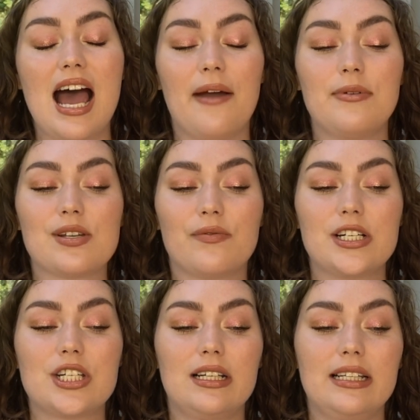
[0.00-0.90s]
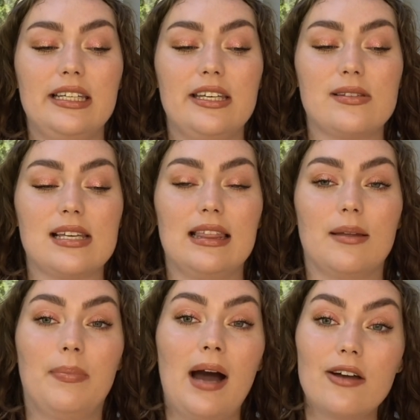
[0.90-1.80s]
I was originally using the
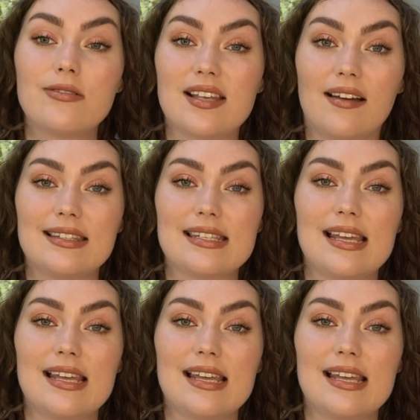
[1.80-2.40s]
Biossance